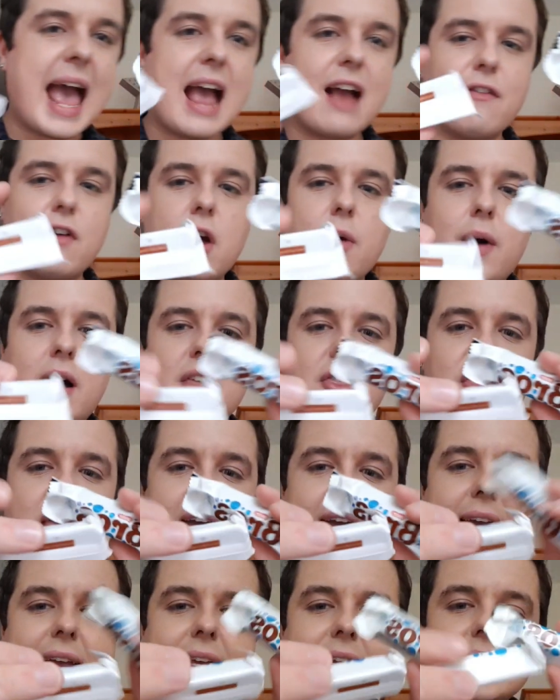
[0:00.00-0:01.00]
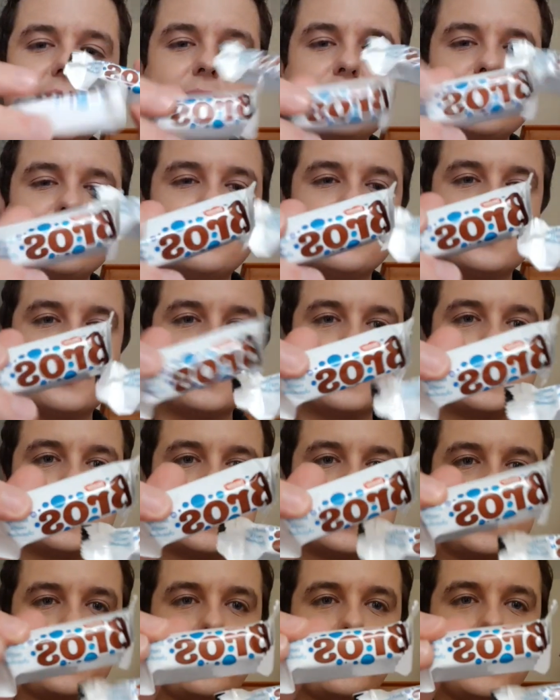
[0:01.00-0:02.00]
an Aero, I think.
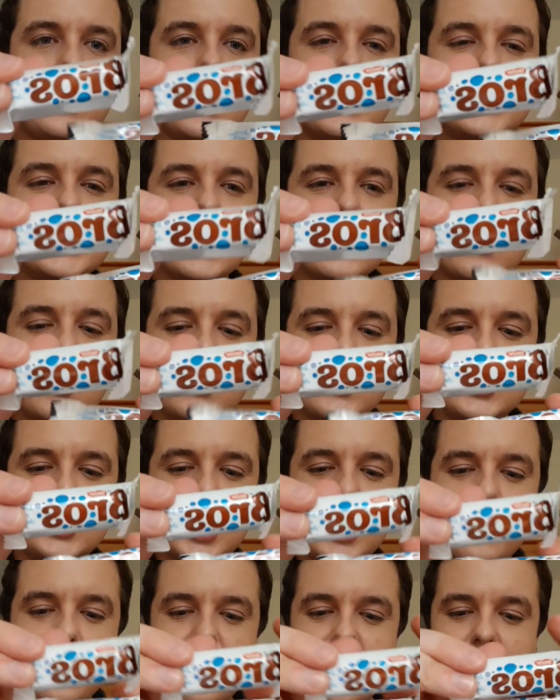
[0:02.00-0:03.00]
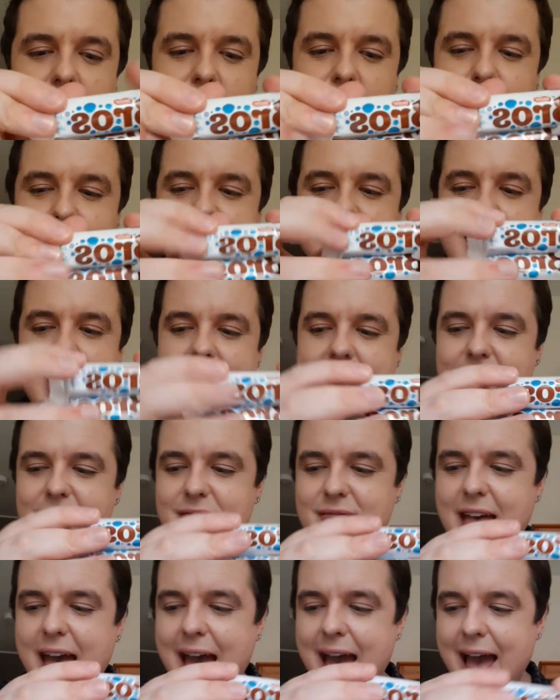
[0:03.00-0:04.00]
So I got two of those
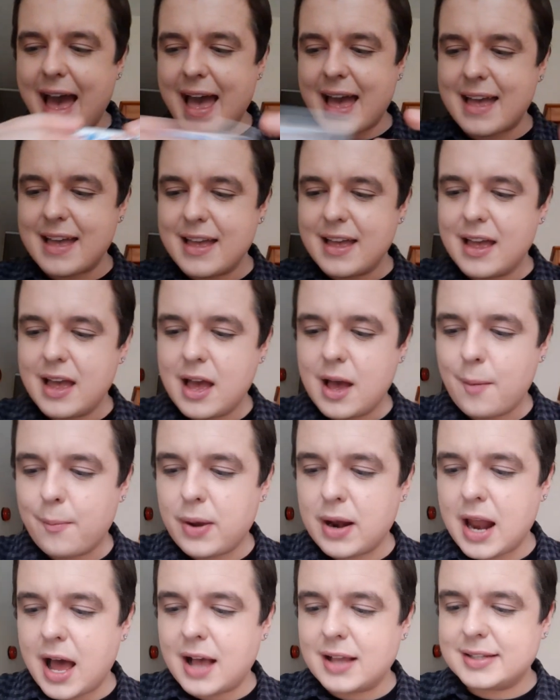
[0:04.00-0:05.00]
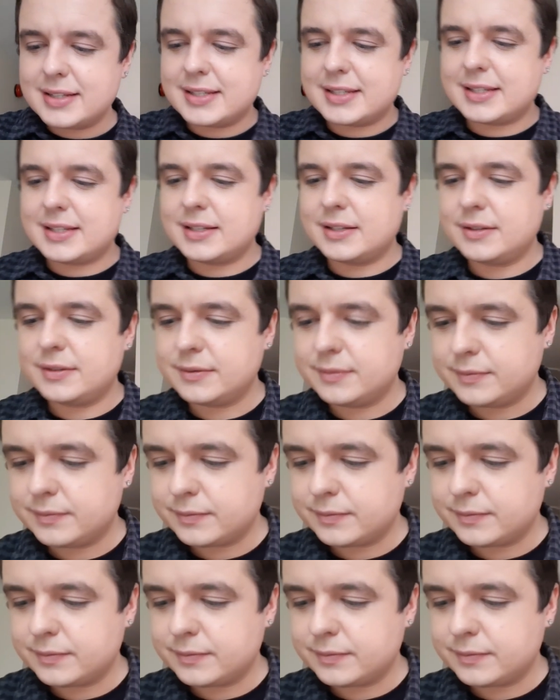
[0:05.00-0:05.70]
in there, plus